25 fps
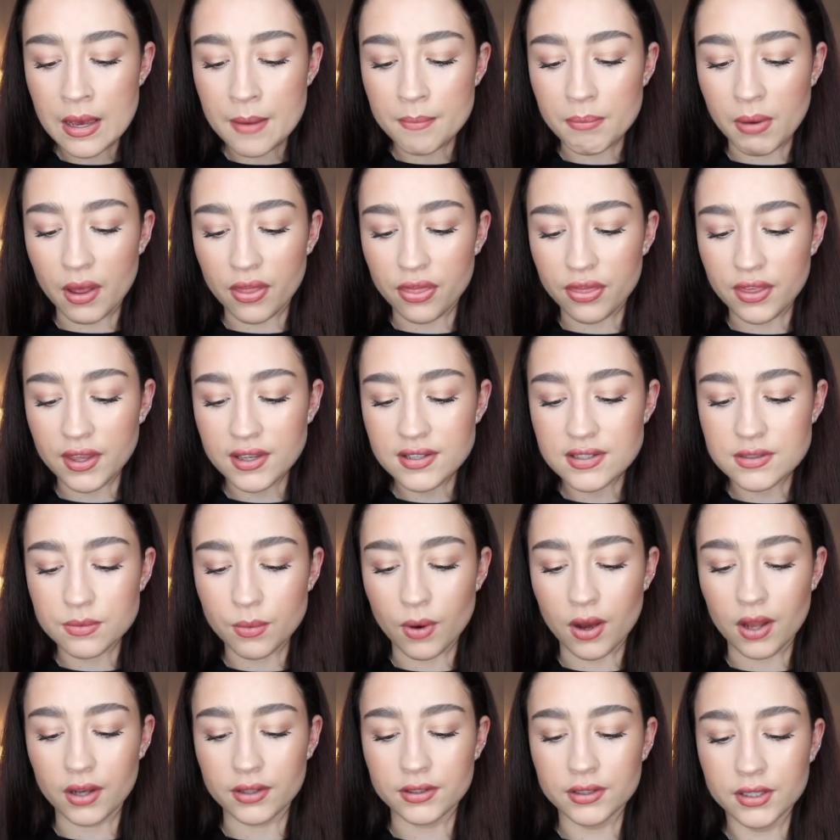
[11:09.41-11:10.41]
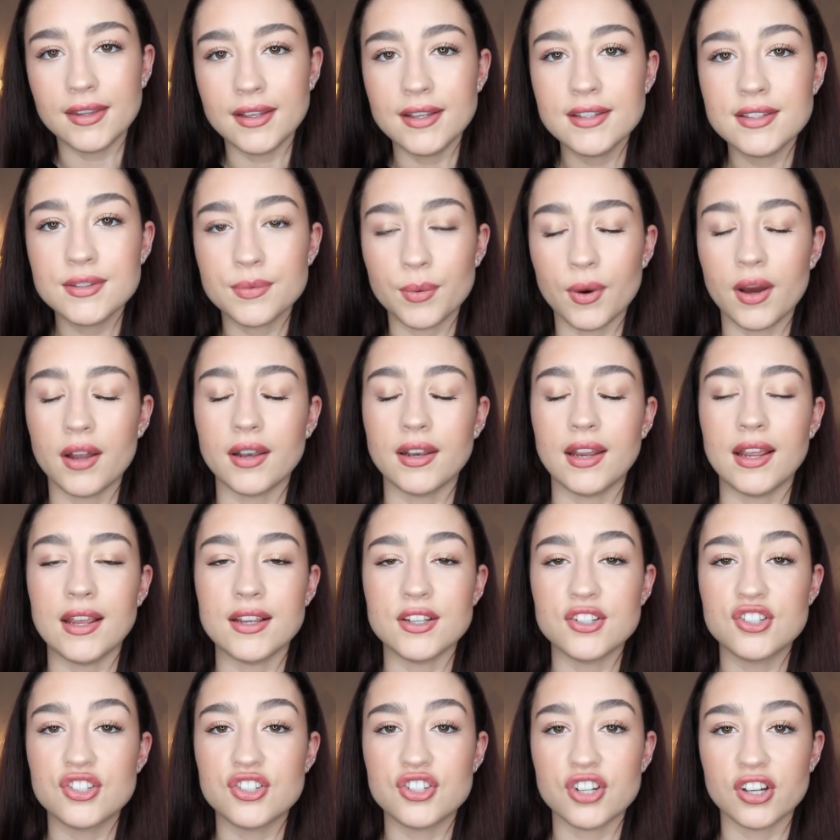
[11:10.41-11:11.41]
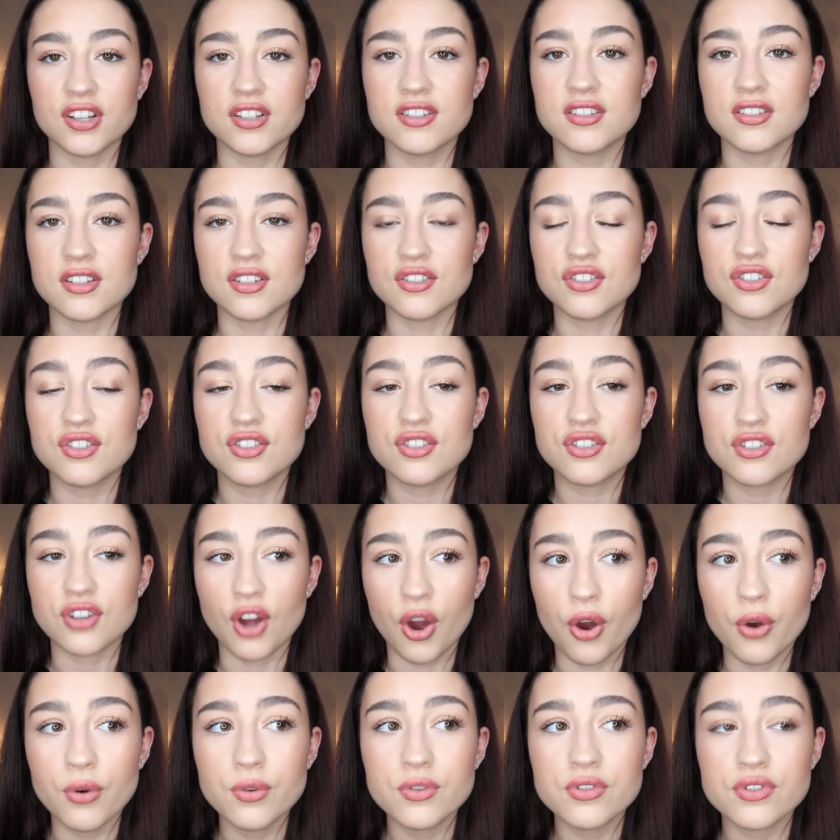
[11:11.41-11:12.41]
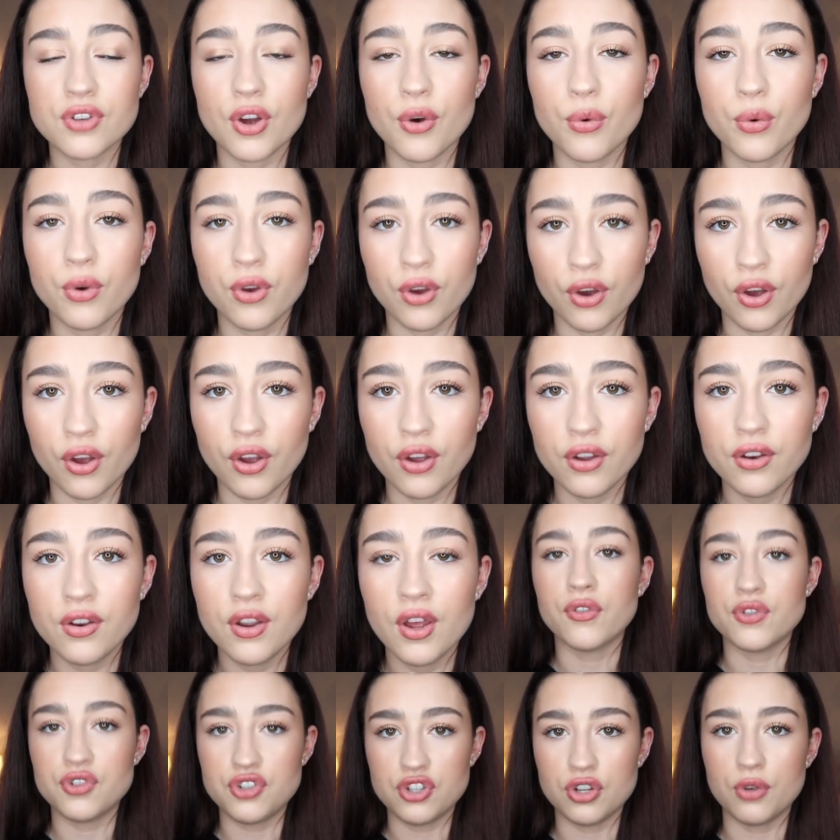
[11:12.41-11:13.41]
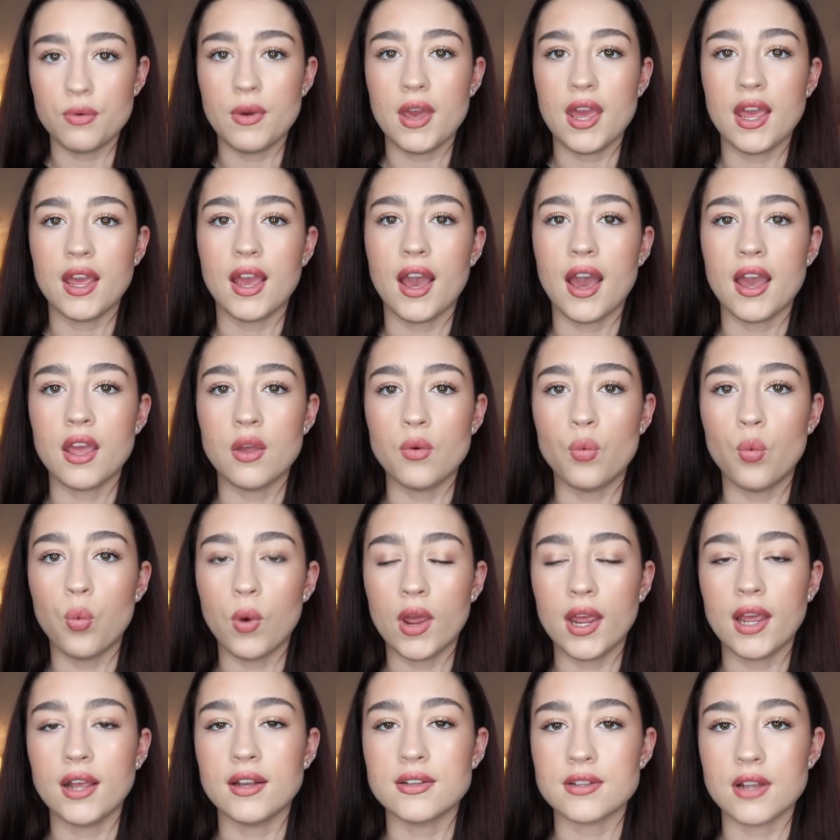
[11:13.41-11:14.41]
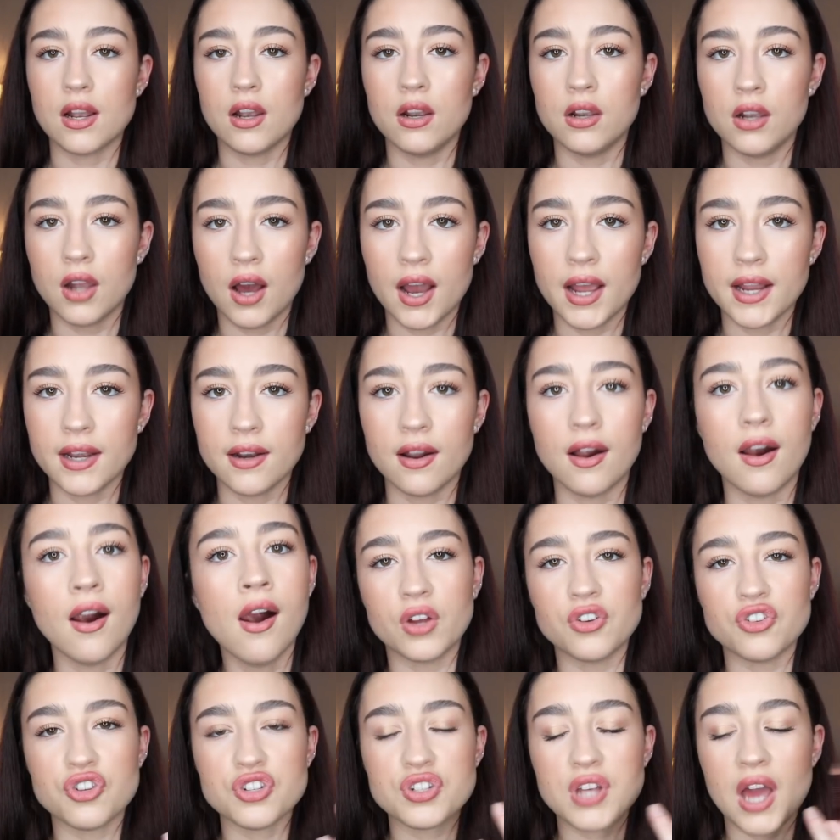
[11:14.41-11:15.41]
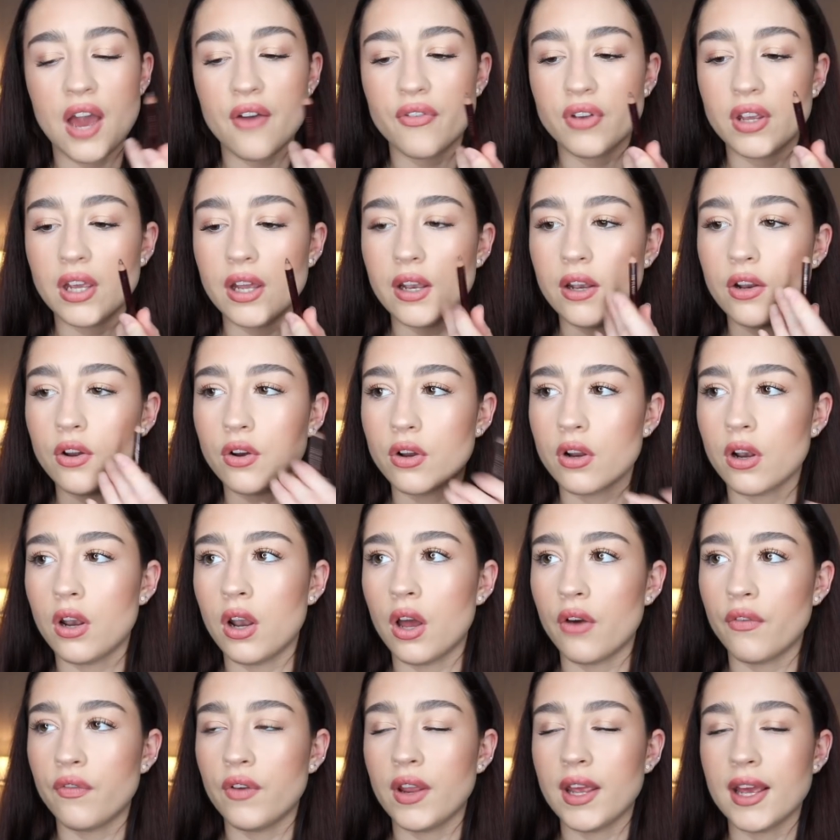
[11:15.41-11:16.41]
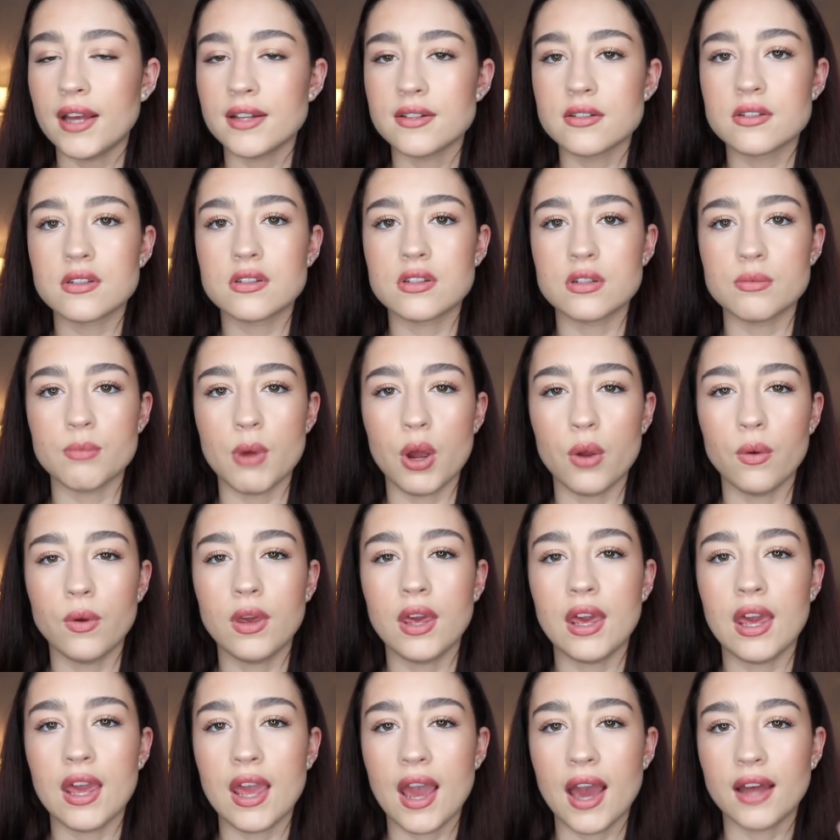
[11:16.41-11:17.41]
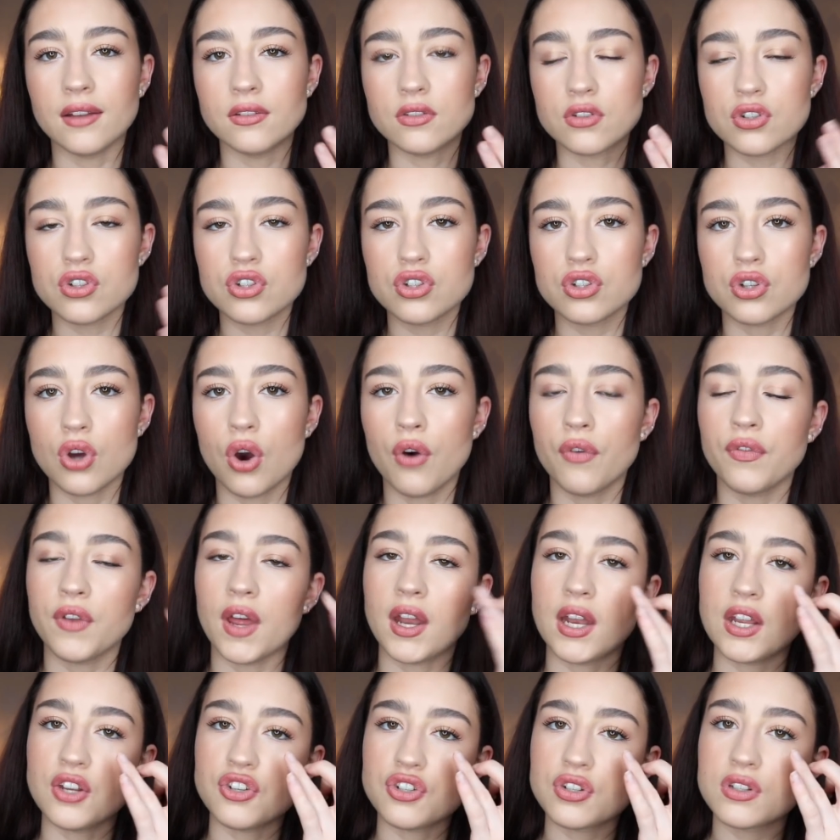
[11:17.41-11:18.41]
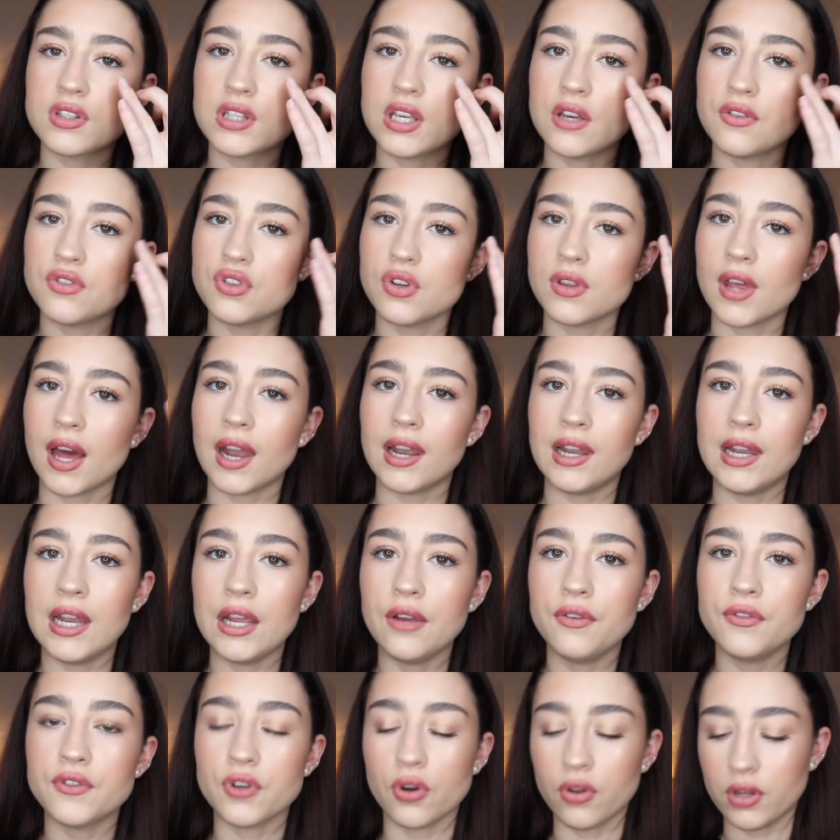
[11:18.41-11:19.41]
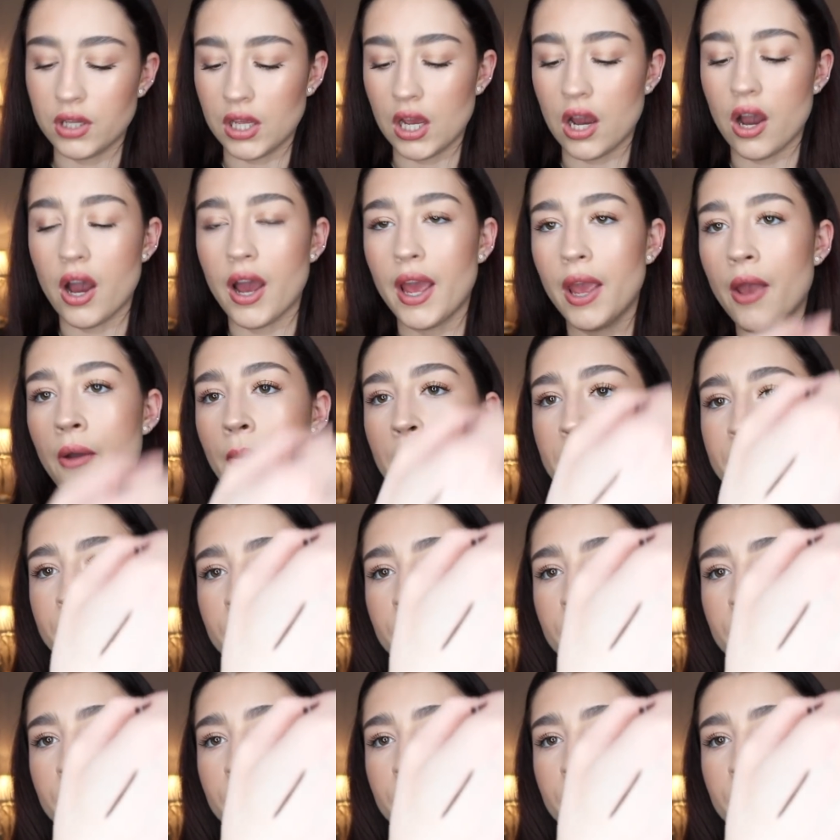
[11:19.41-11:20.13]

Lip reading: But this one is just so good for doing a winged liner and just having it look lovely and smoky and soft, and it just gives you that lift on the eye.